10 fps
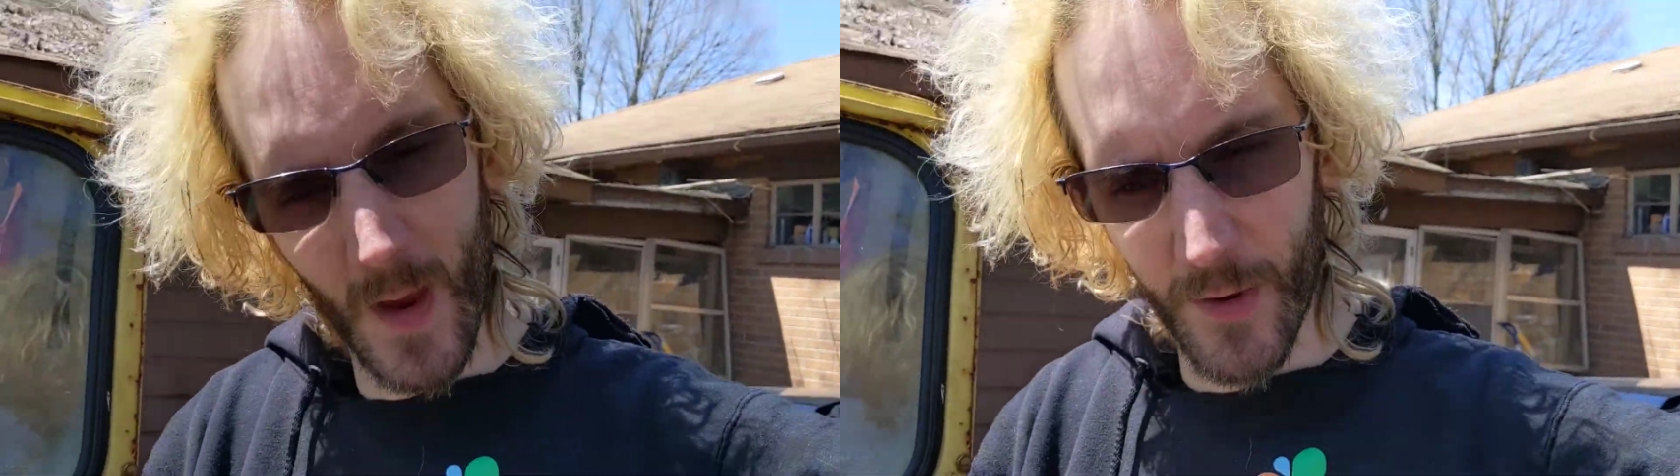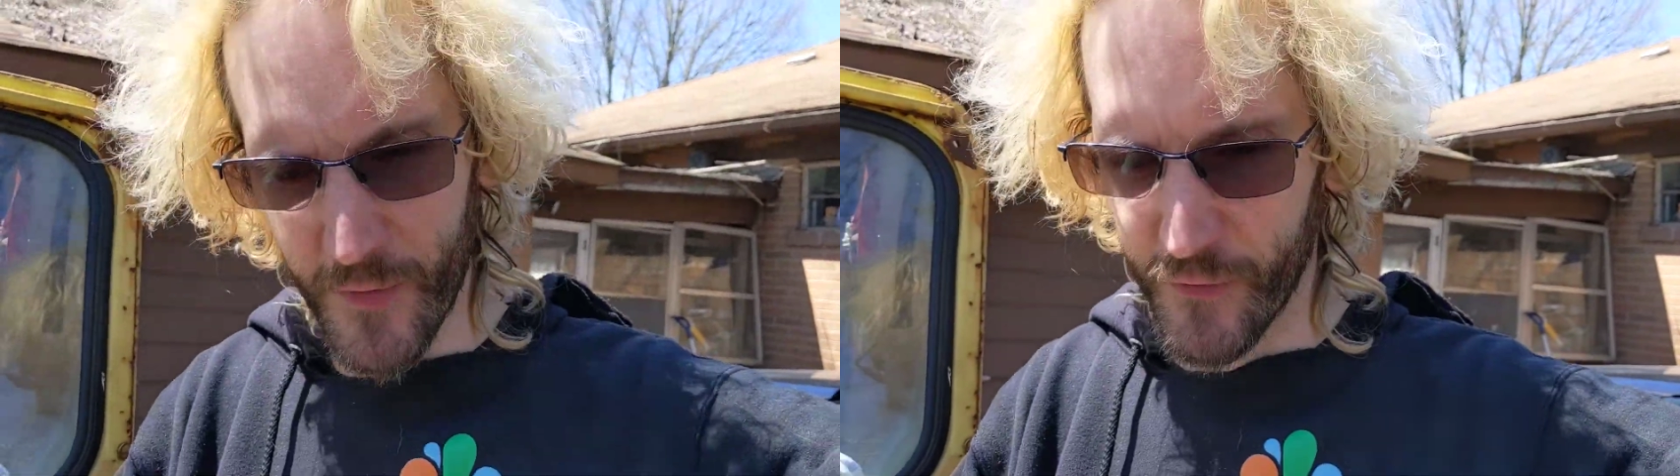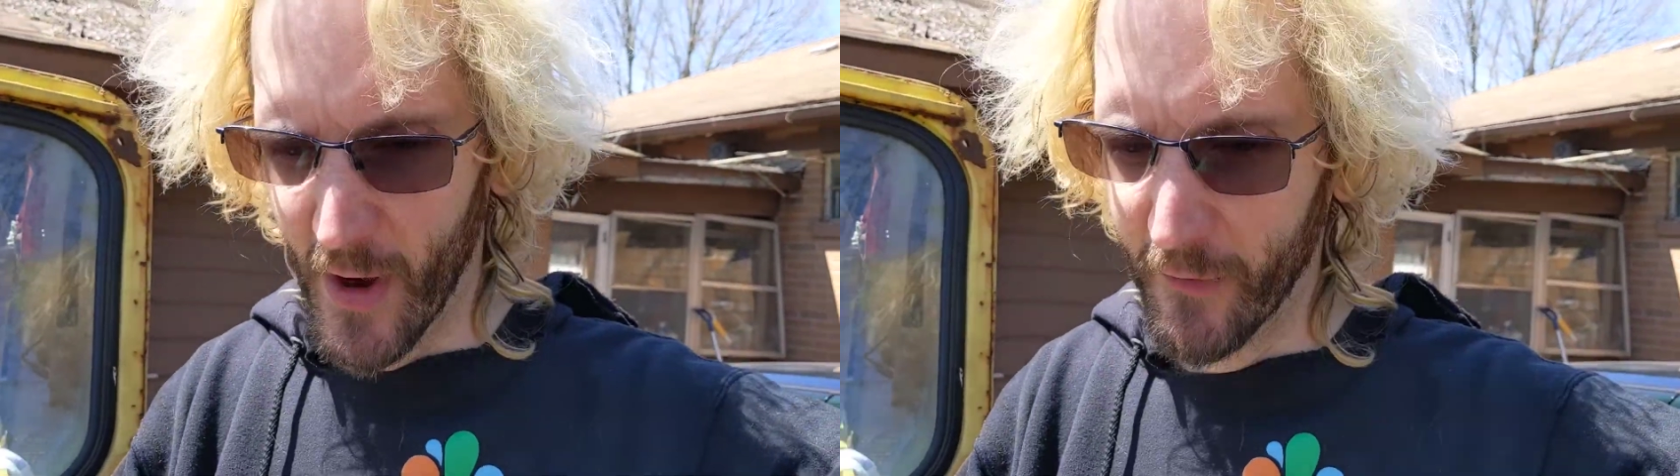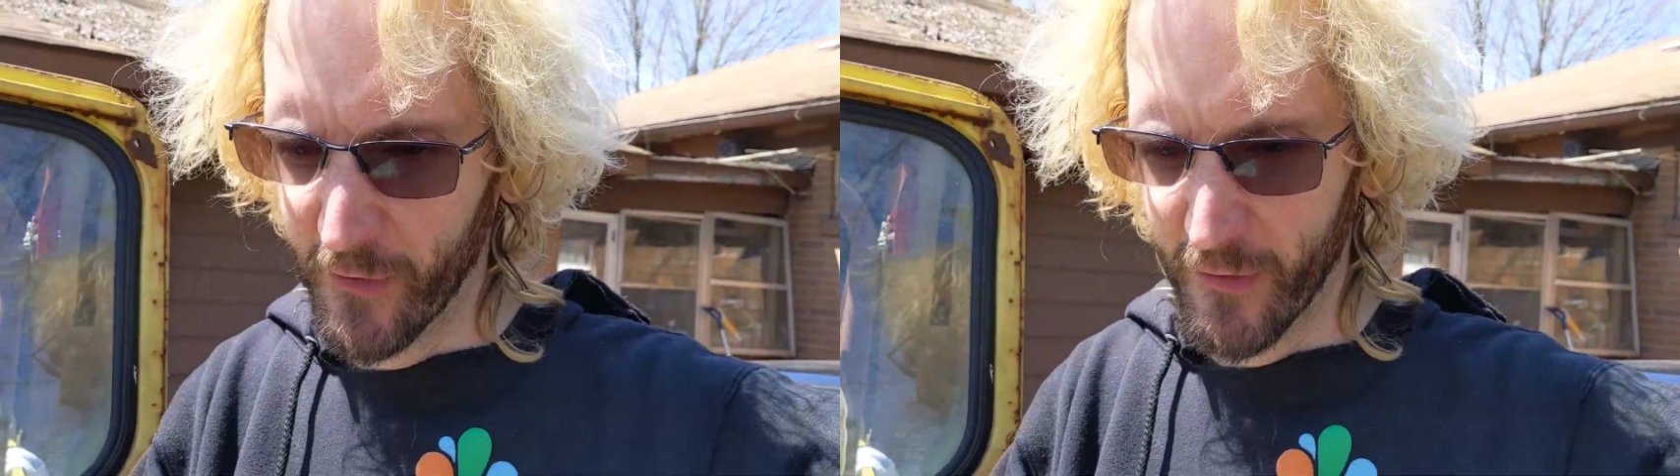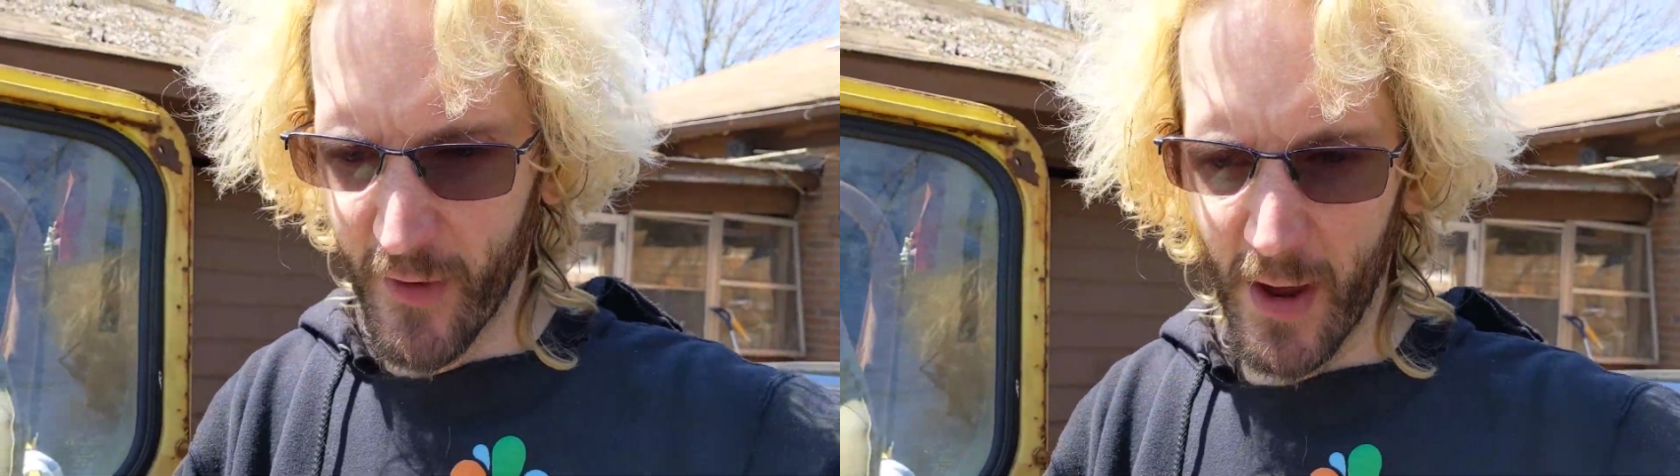So we're trying to
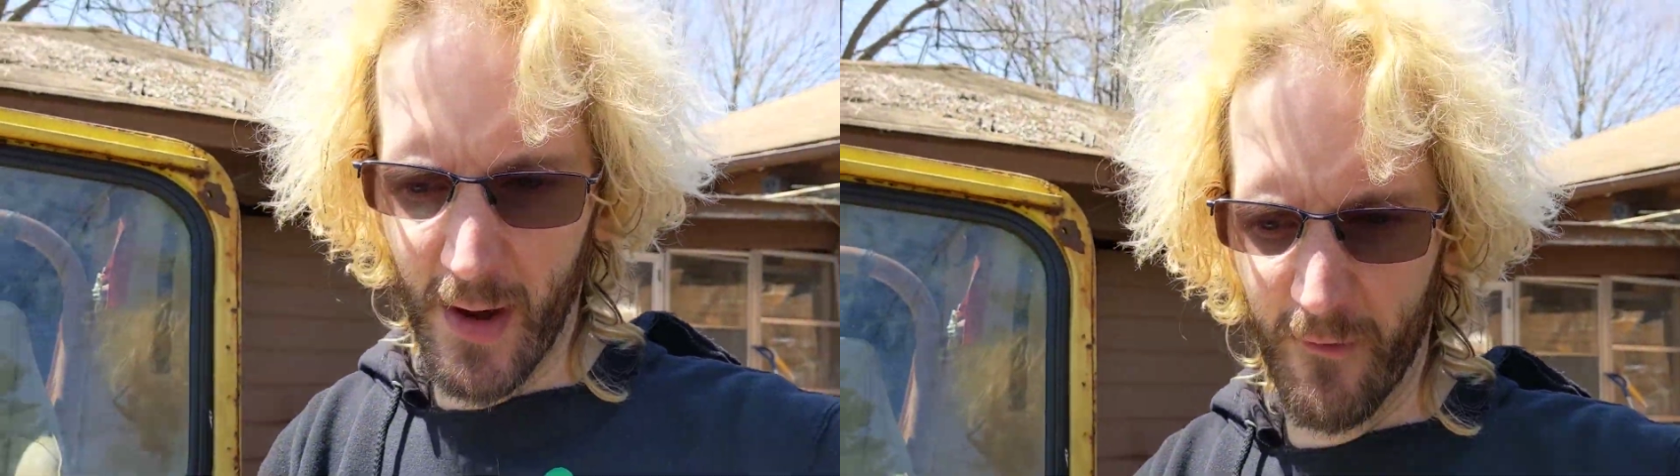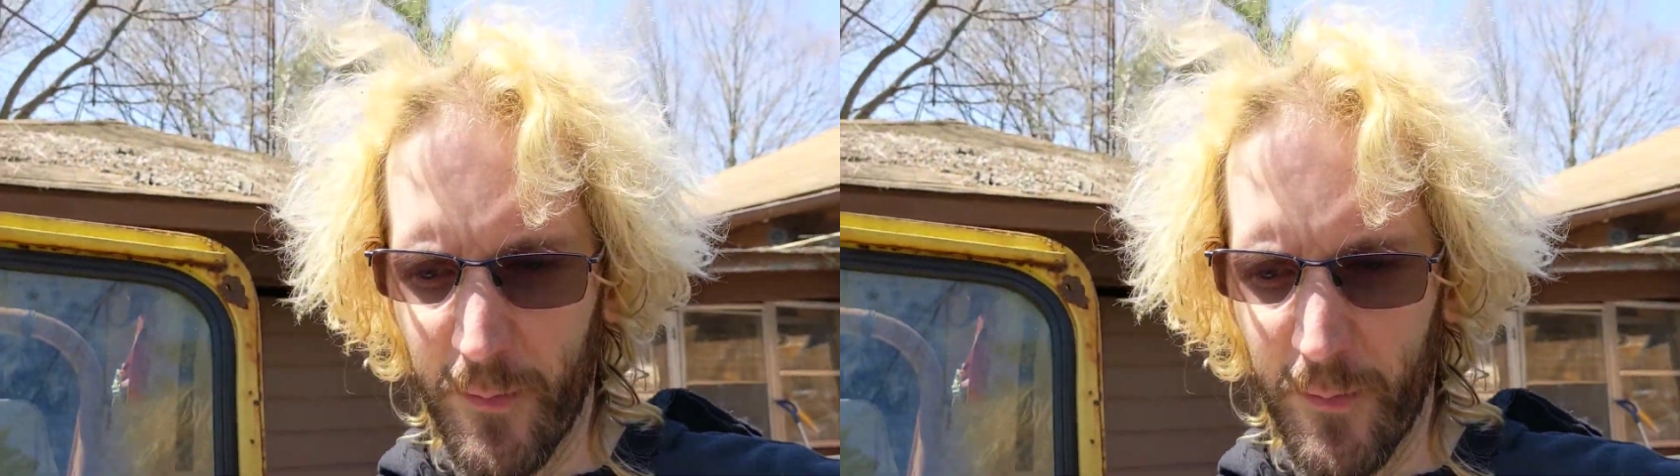fix that. I've